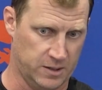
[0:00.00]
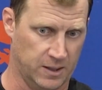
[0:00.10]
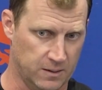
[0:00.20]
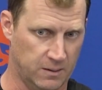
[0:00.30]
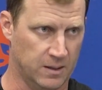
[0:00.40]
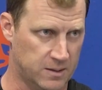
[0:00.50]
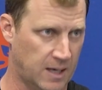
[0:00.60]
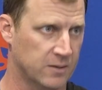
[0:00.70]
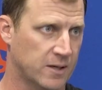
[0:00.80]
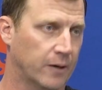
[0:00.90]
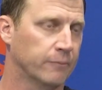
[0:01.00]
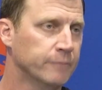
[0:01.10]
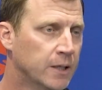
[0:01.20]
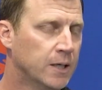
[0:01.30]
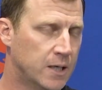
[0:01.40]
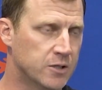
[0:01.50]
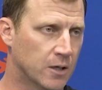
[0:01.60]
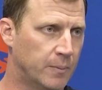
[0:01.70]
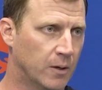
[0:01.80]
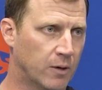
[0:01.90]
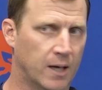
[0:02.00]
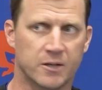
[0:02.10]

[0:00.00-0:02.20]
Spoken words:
and it sounds like he's going to be okay.